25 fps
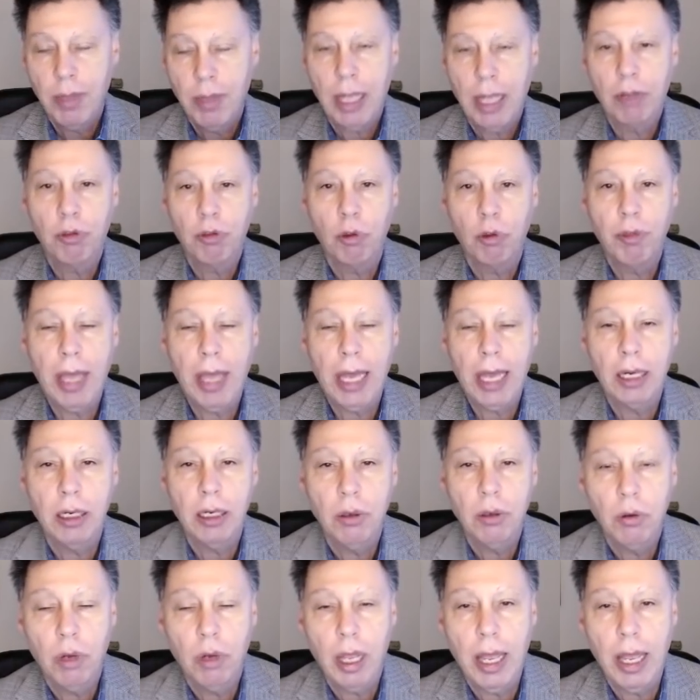And so
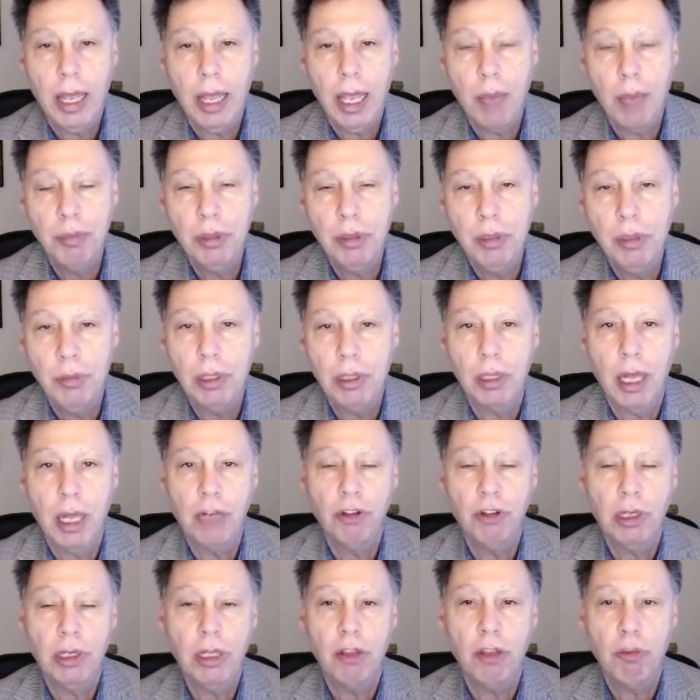that,
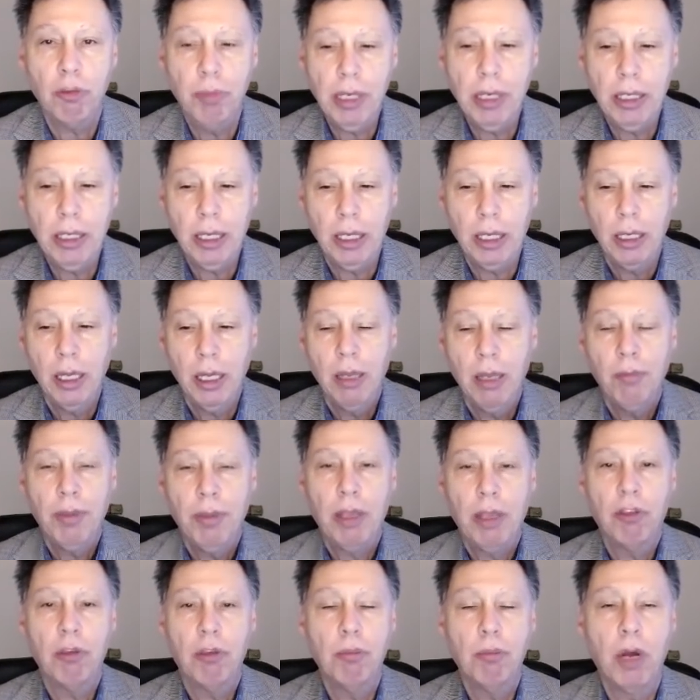epidemiologically speaking,
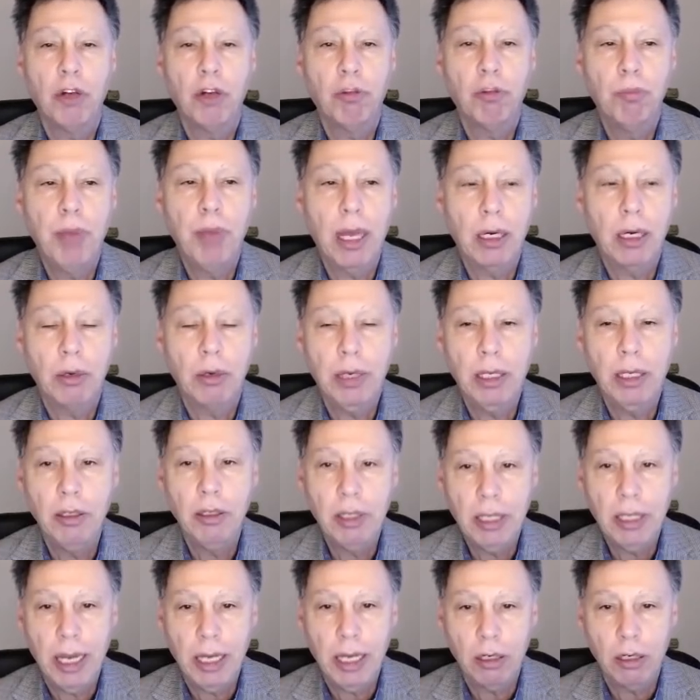is a much better
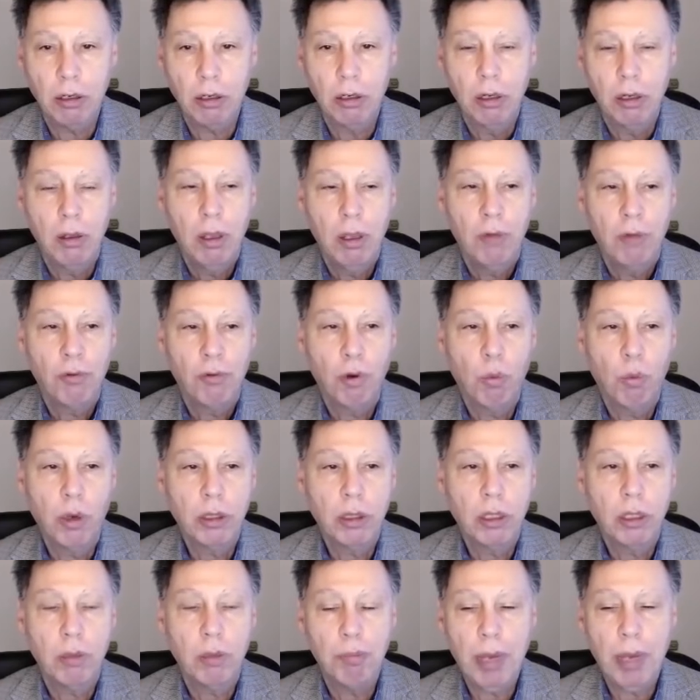indicator for
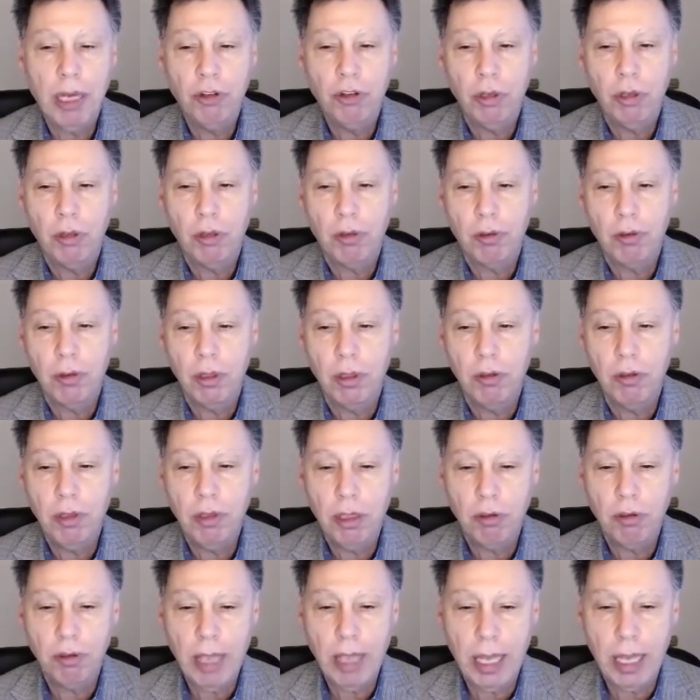what the patient's
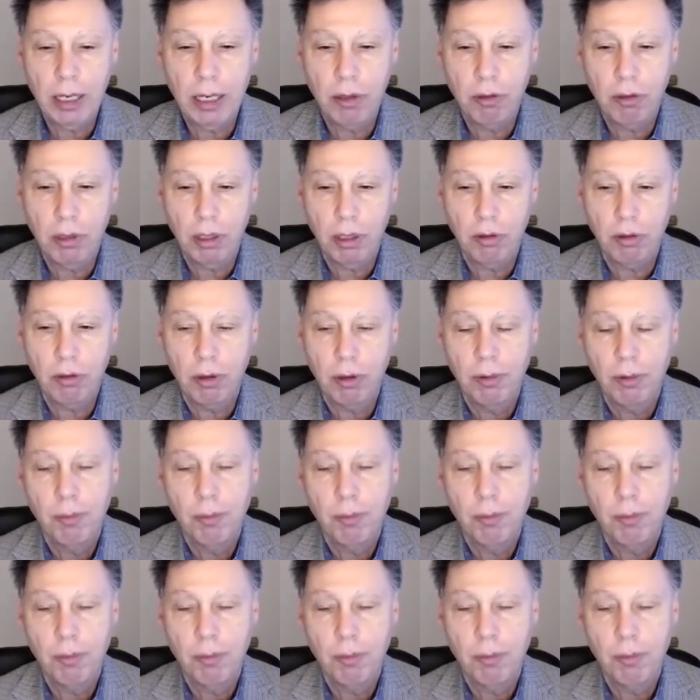disease status is.